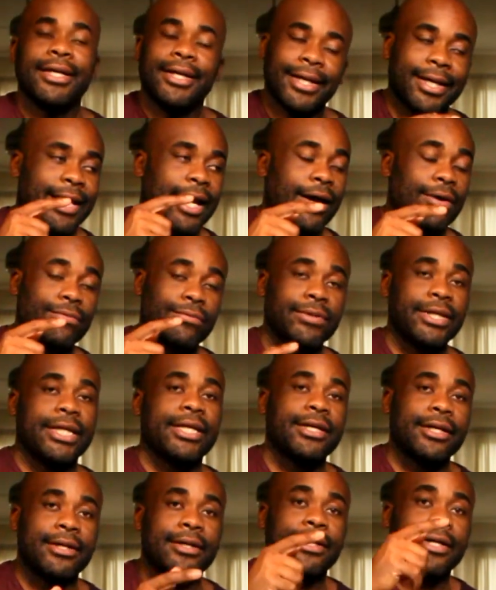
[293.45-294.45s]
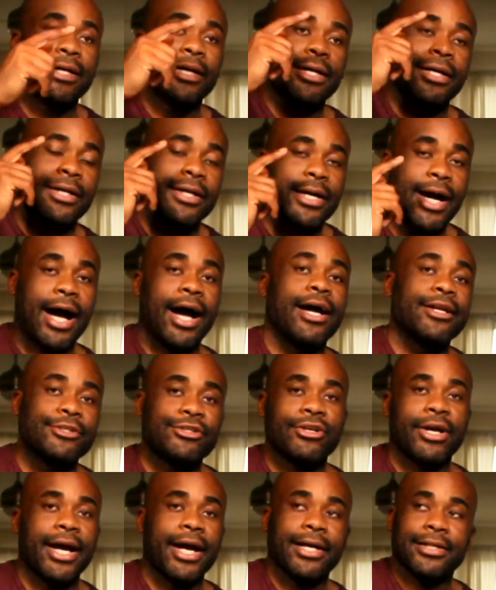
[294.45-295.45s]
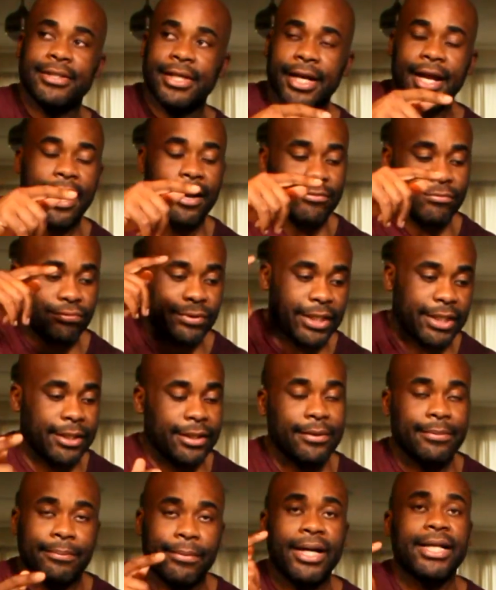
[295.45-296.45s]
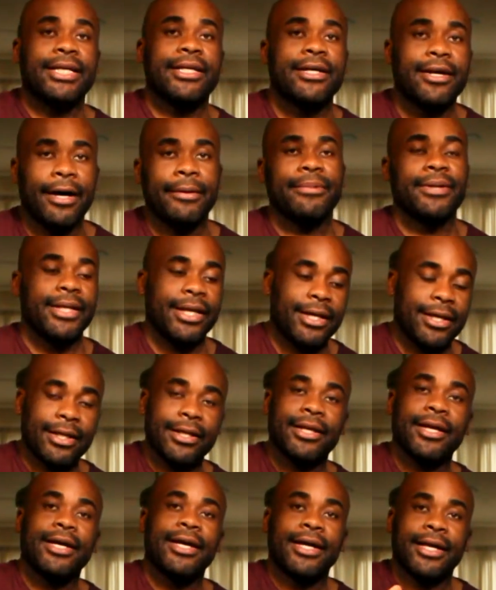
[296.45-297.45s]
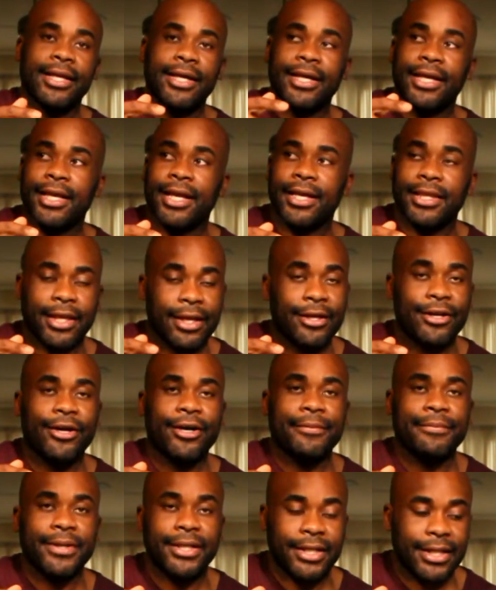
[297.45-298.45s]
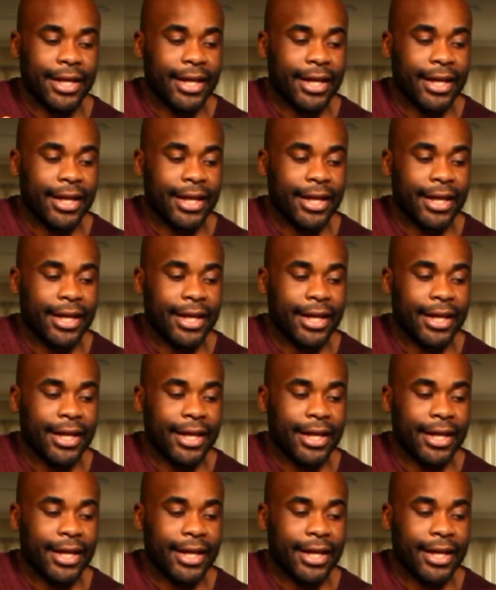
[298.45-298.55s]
They got real contracts, they got real money coming in they, you know what I mean?